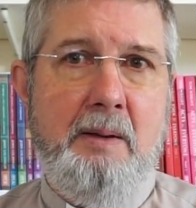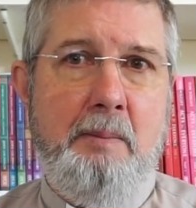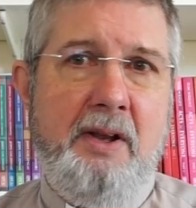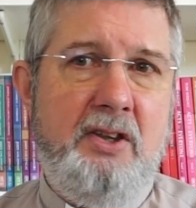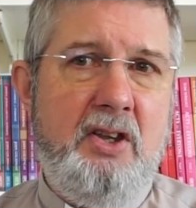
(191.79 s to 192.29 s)

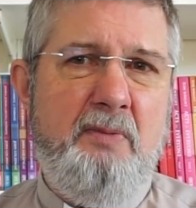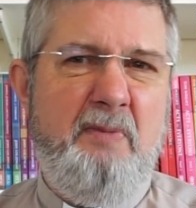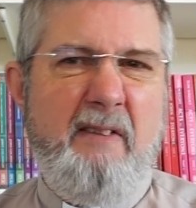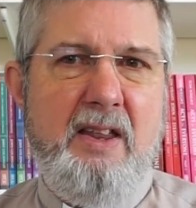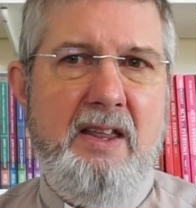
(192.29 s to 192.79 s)
but it is
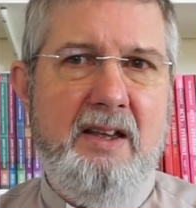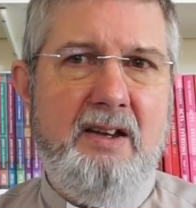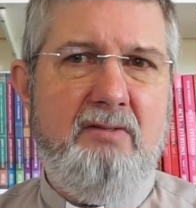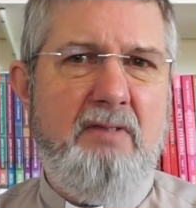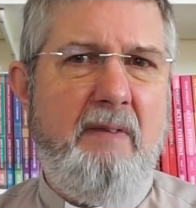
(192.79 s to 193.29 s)
very
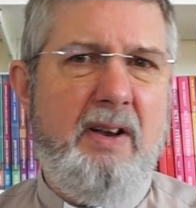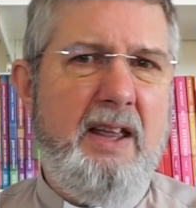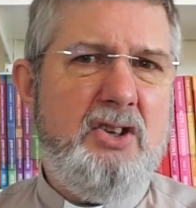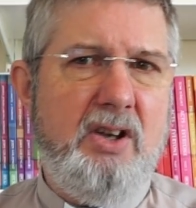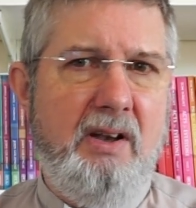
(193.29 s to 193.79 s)

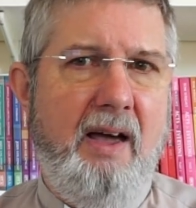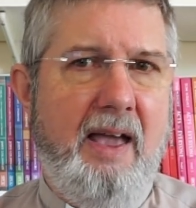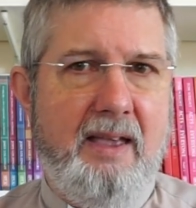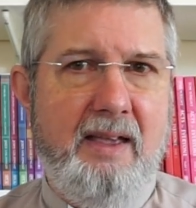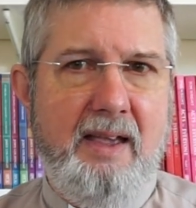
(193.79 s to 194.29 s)

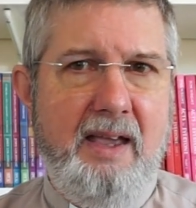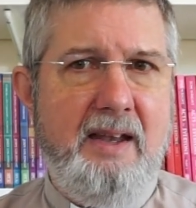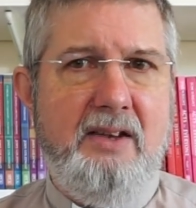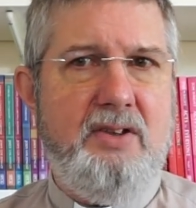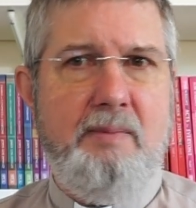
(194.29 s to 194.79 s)
revelation-like in
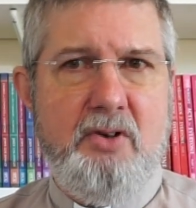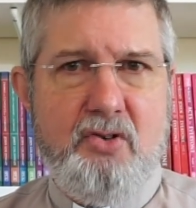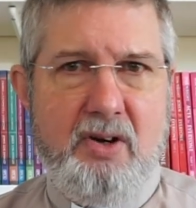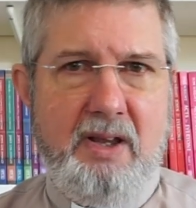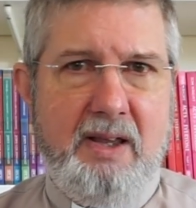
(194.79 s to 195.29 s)
its
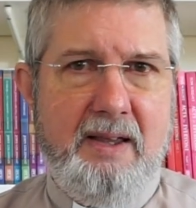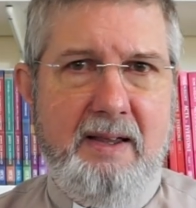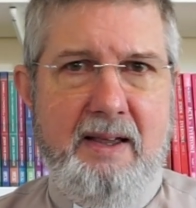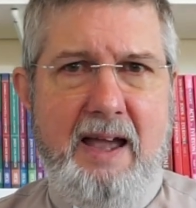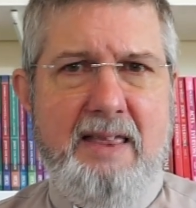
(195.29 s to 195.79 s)
imagery,
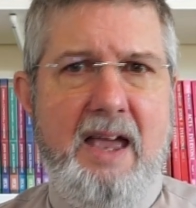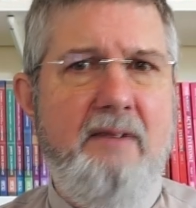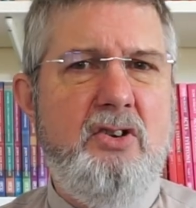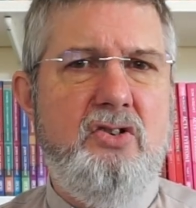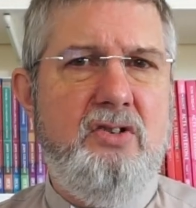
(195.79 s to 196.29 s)
and
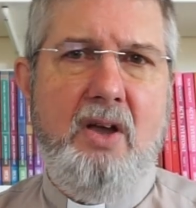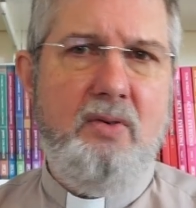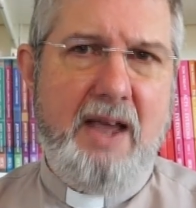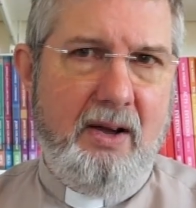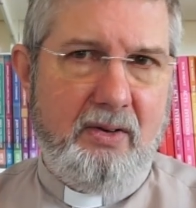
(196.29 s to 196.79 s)
there is no
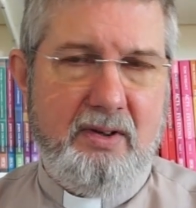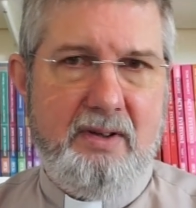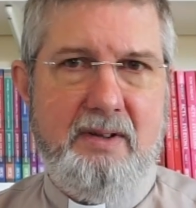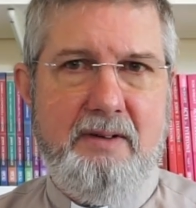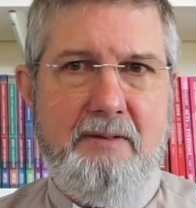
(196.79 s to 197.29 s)
doubt
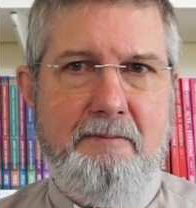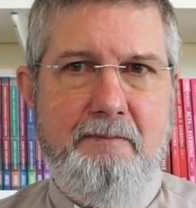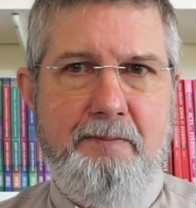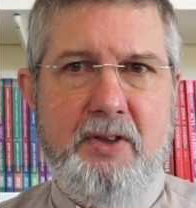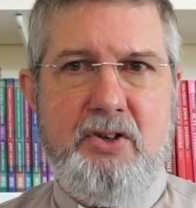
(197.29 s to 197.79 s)

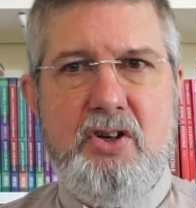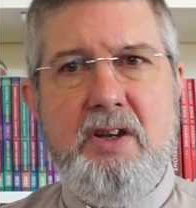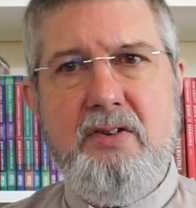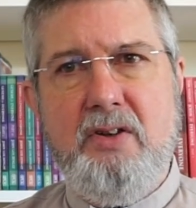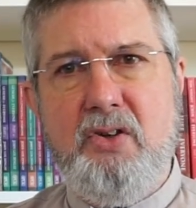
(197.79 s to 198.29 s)
that
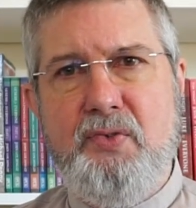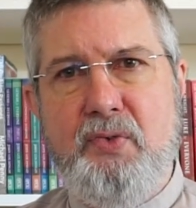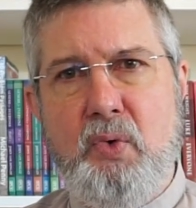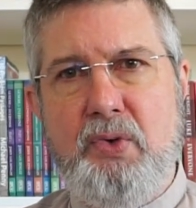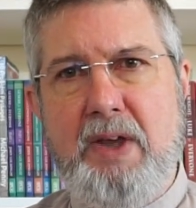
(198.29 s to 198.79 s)
Jesus
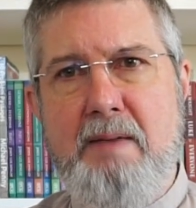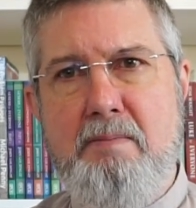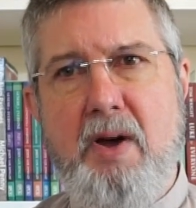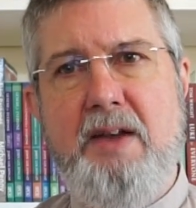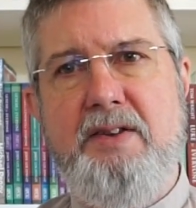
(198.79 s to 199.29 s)
fought a
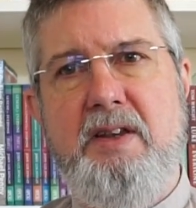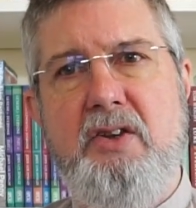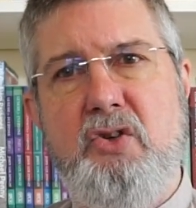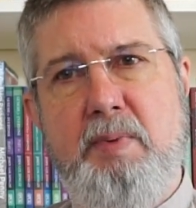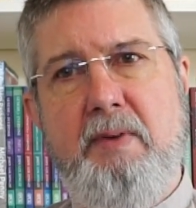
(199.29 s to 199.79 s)
mighty
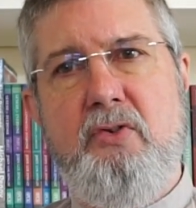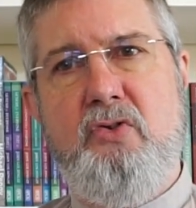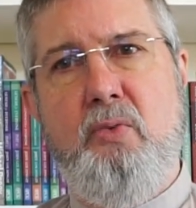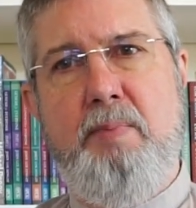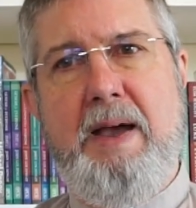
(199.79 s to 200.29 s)

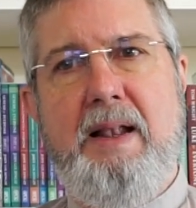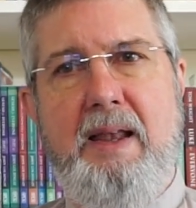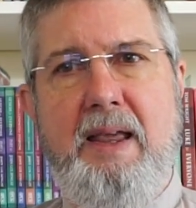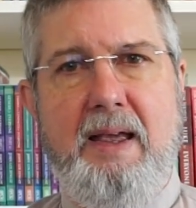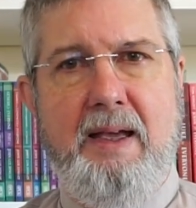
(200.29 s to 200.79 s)
spiritual battle
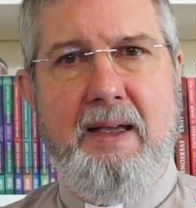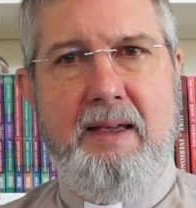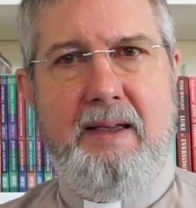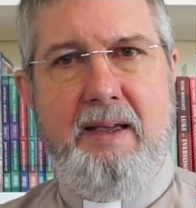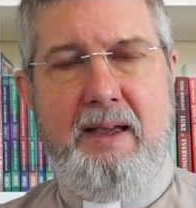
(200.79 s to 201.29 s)
here
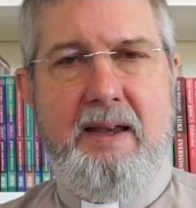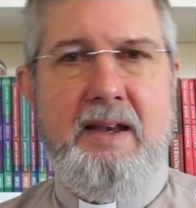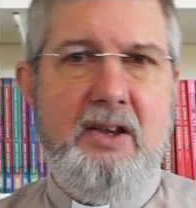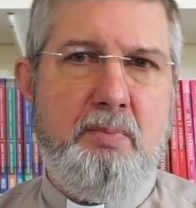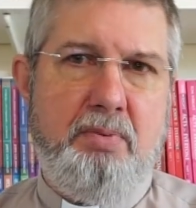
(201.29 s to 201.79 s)
in
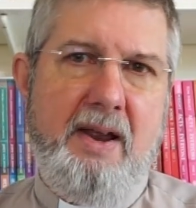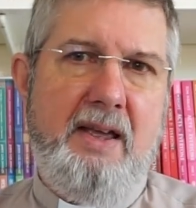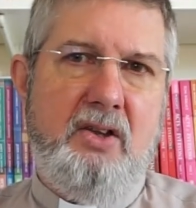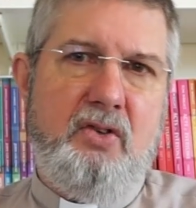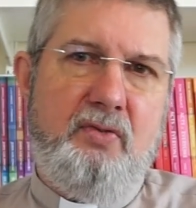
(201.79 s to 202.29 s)
his
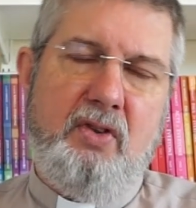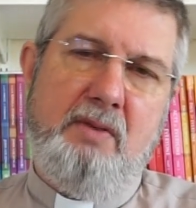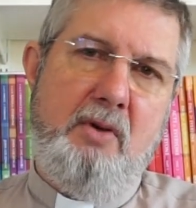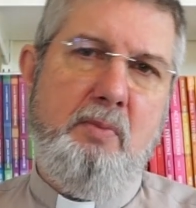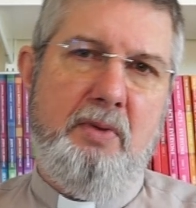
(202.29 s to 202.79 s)
prayers for the
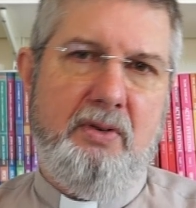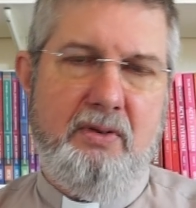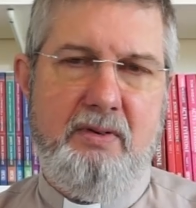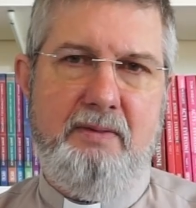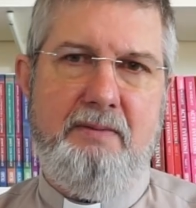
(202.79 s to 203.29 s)
moment.